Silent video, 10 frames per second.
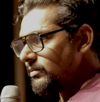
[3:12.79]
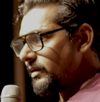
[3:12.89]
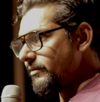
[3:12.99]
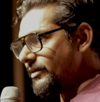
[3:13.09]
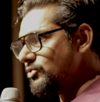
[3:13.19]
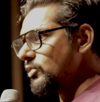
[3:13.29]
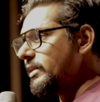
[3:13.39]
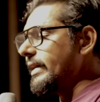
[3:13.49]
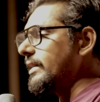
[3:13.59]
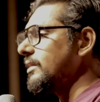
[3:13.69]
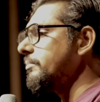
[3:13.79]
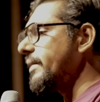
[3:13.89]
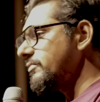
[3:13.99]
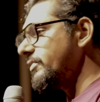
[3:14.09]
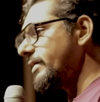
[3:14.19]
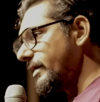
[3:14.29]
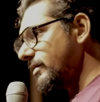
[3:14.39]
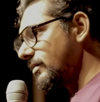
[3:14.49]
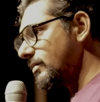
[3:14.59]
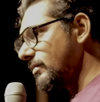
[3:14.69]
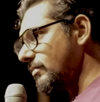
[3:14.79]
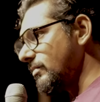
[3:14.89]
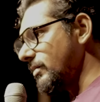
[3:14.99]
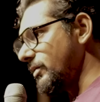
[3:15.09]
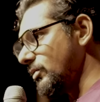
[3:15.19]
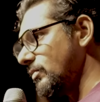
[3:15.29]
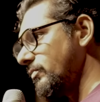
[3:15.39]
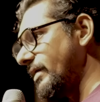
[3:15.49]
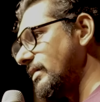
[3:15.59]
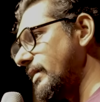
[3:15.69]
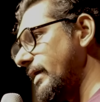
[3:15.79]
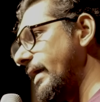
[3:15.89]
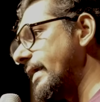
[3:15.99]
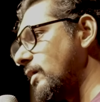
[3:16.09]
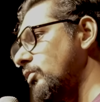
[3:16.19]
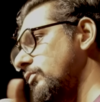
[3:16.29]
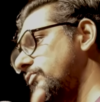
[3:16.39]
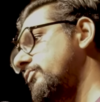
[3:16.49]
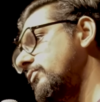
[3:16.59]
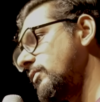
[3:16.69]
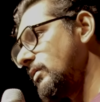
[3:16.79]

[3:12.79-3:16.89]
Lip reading: eventually end up benefiting, you know, when they get out of